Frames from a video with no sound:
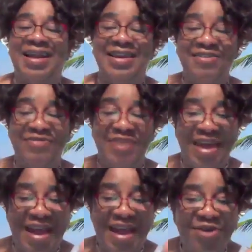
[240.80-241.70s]
and live
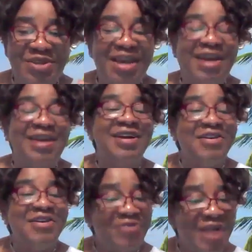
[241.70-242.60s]
a healthier,
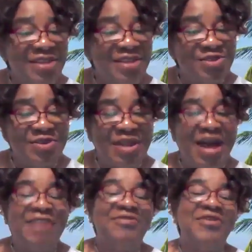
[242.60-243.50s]
vital
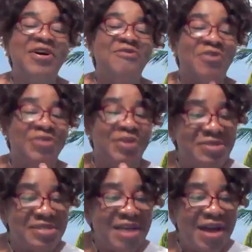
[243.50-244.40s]
life for
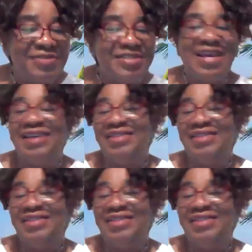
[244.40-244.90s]
themselves,